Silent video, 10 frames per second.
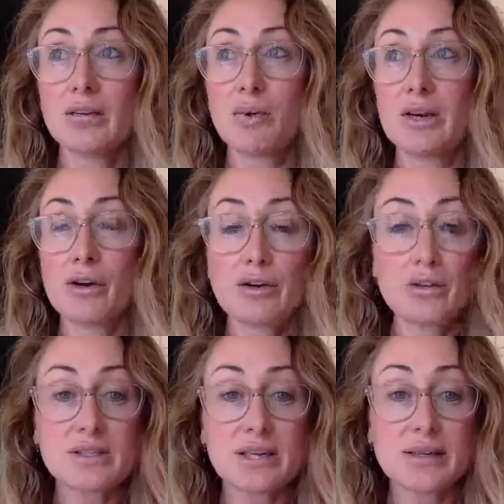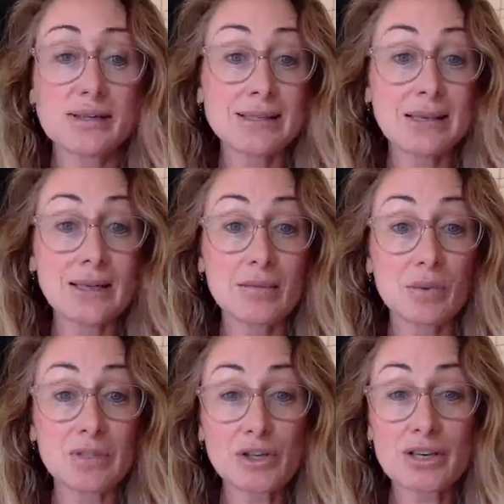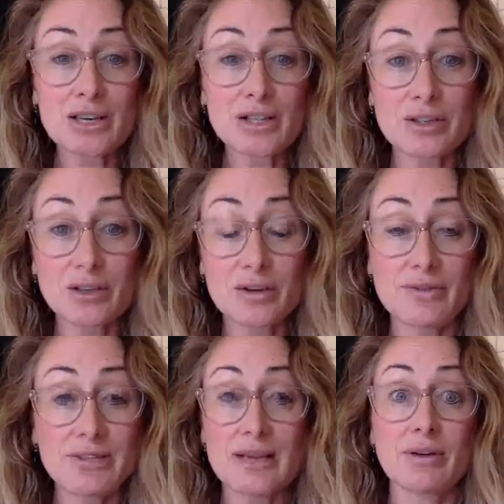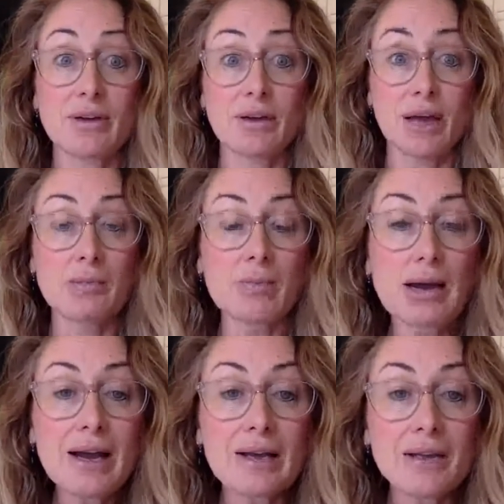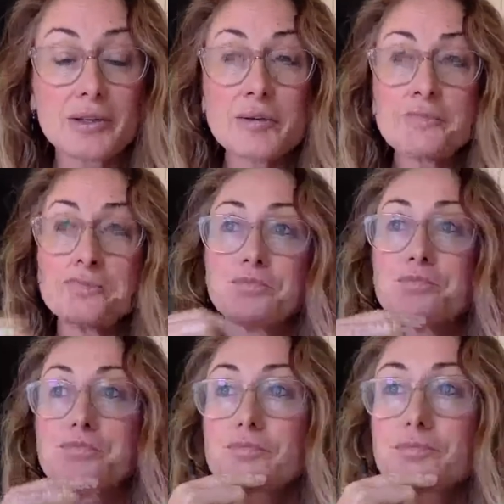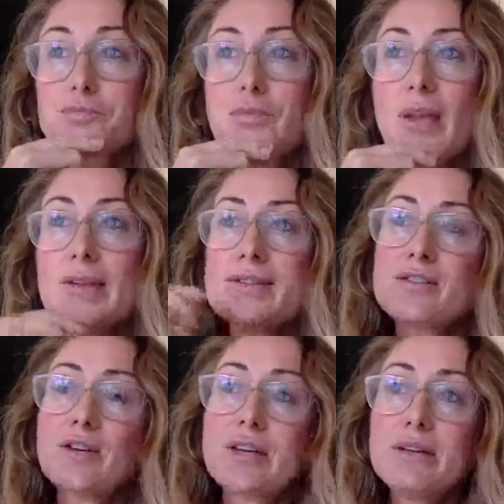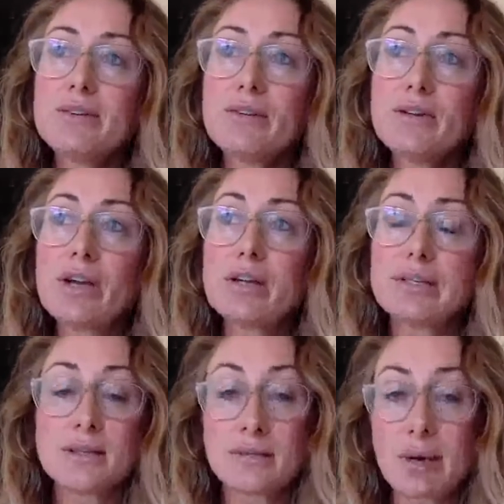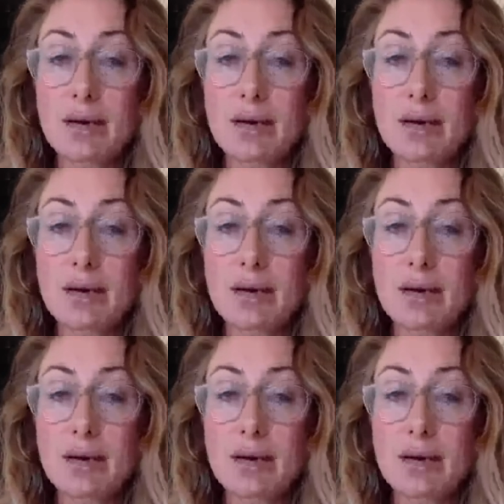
we know that Dad's there, but we don't actually know if he's ever going to come back. And so even though he didn't